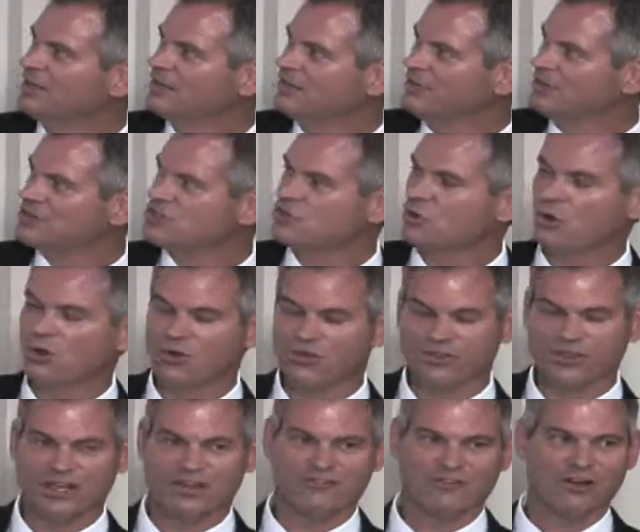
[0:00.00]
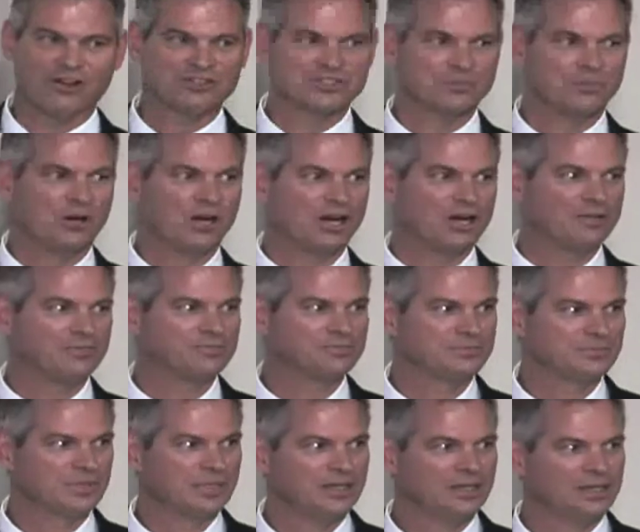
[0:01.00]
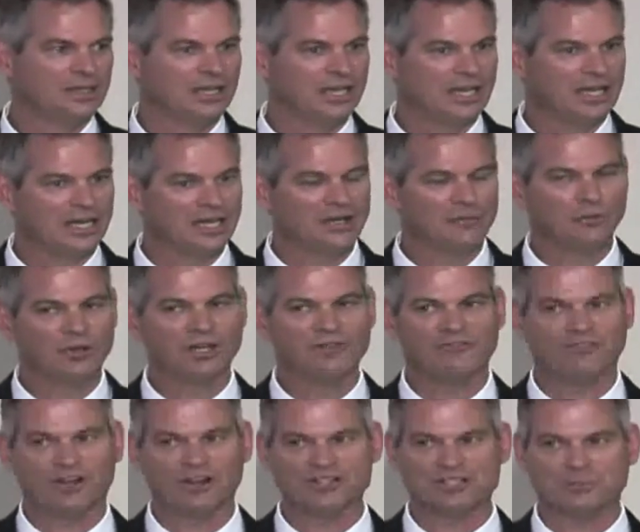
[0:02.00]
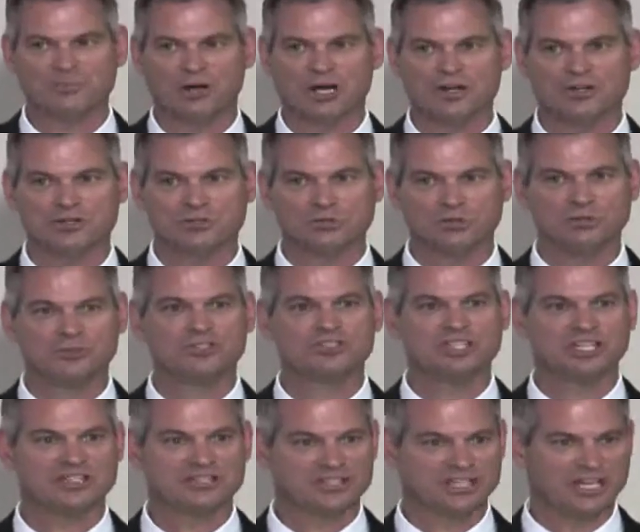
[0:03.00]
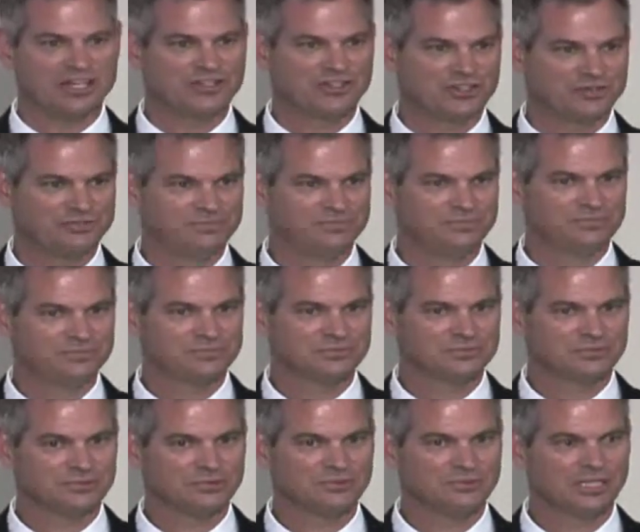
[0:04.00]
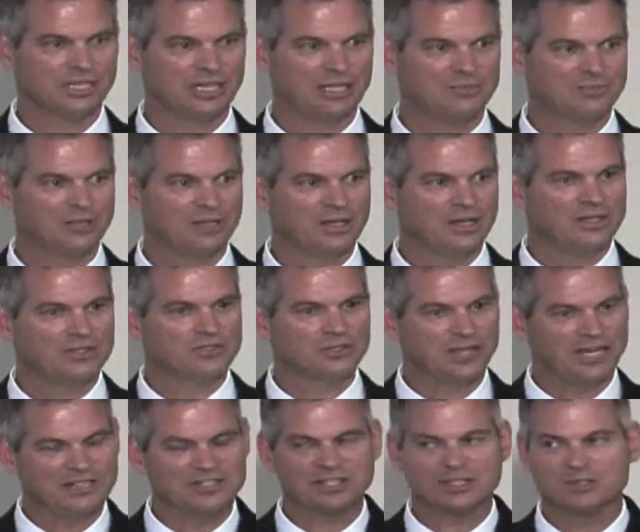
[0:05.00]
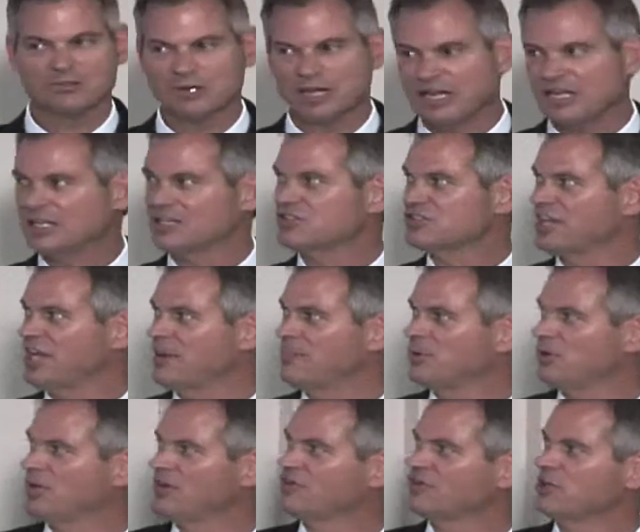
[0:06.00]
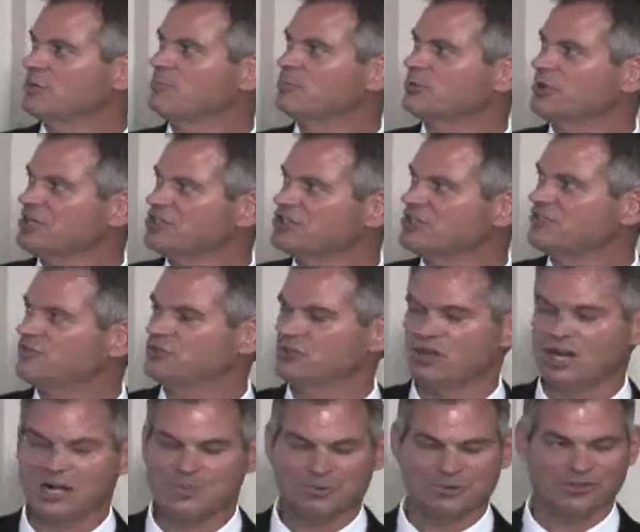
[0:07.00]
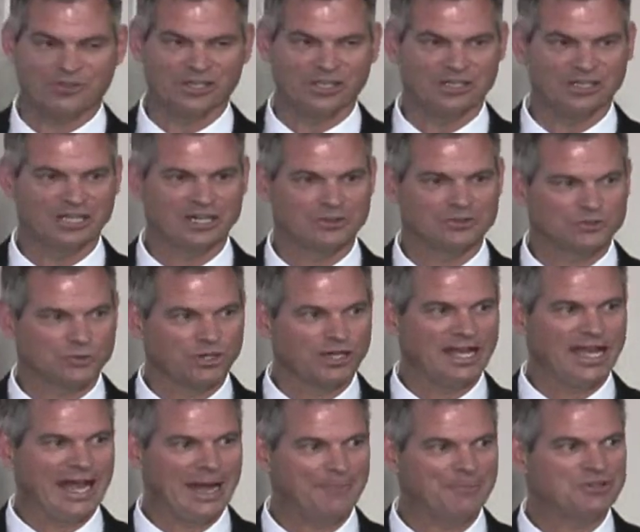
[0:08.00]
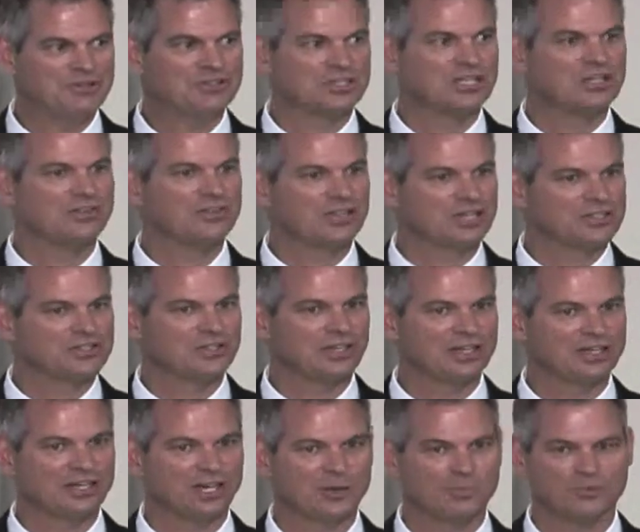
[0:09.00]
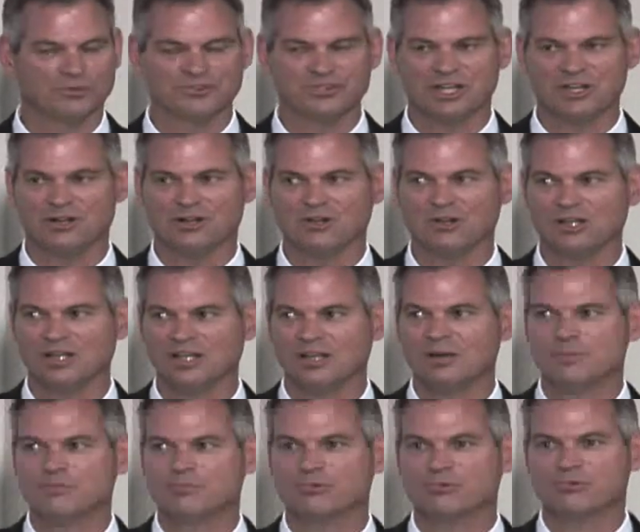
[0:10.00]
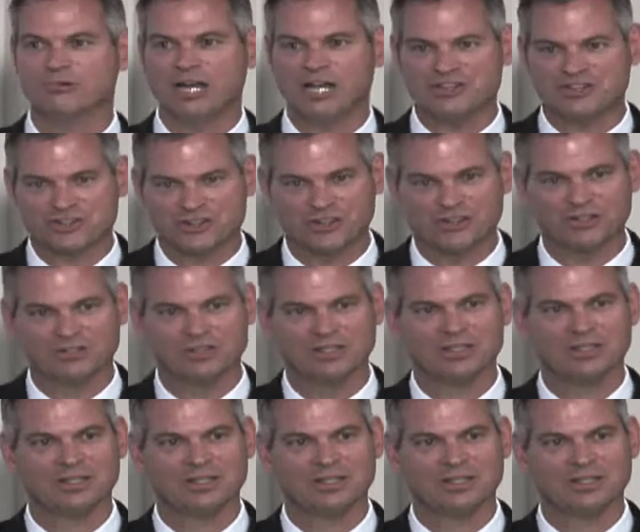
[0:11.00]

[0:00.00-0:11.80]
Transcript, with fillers: this whole thing falls apart. And when it falls apart, you lose sensation. Okay? So that's a great example of compressive neuropathy, and it's what happens in things like carpal tunnel. Pressure